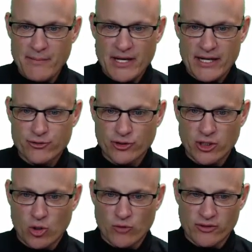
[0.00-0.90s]
Maybe I
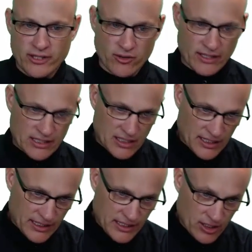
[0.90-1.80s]
should go over here and
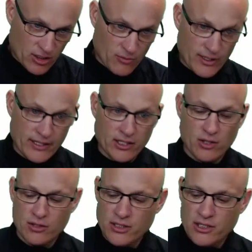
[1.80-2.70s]
click here. I'm ready to
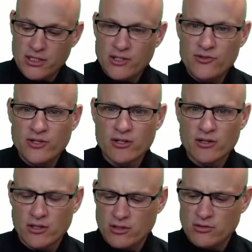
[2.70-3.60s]
go.
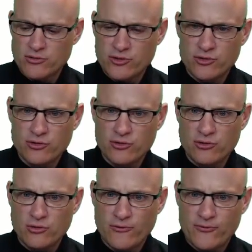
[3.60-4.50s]
Zero,
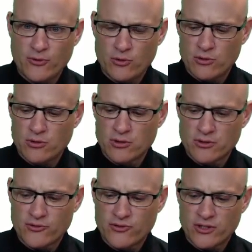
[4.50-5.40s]
two,
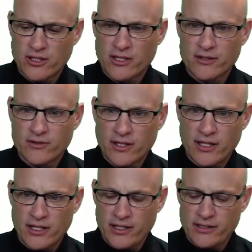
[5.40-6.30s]
four, six,
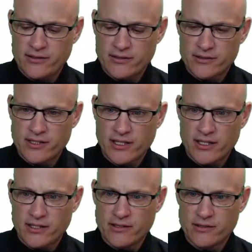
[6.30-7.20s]
eight,
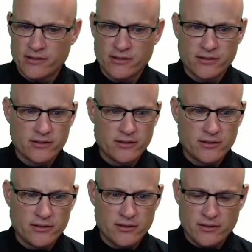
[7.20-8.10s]
ten,
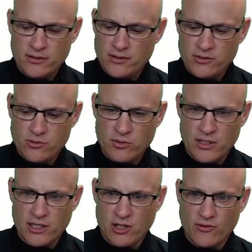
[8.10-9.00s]

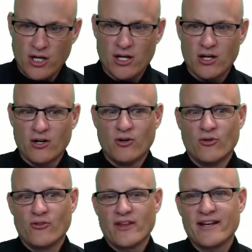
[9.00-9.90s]
twelve.
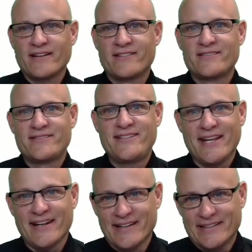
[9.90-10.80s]
Oh, they
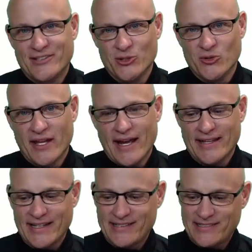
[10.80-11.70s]
didn't do
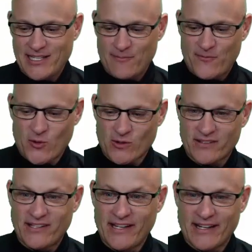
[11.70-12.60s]
that. They skipped
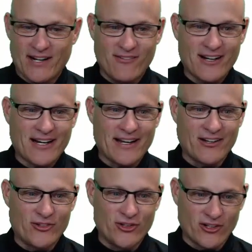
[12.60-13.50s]
fourteen. Now, what
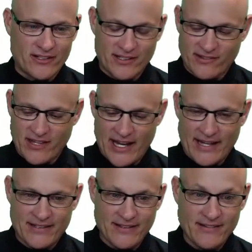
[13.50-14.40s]
kind of jerk does
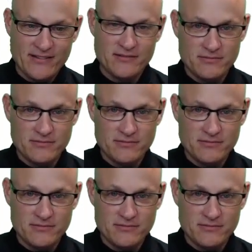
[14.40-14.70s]
that?